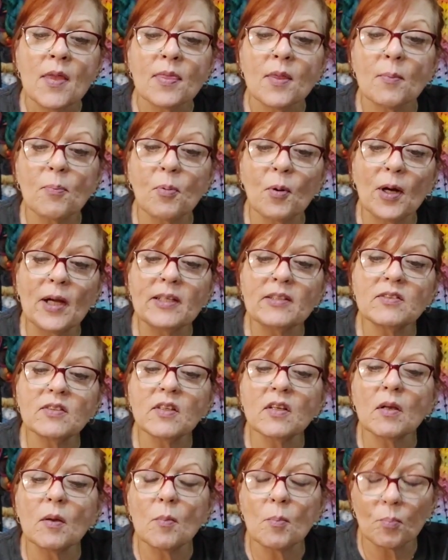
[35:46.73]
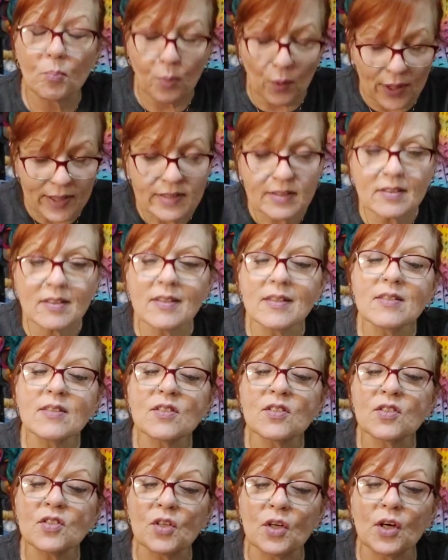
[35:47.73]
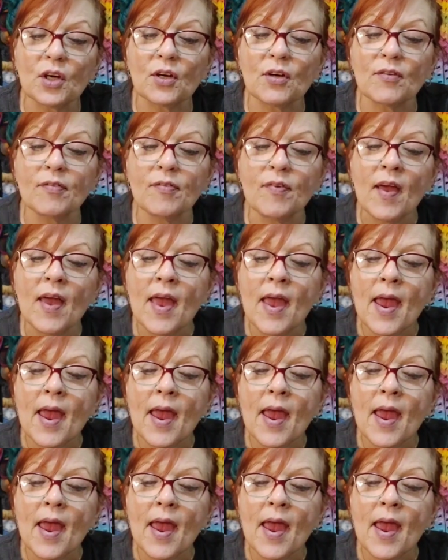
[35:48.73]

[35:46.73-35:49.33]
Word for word: The bracelets serve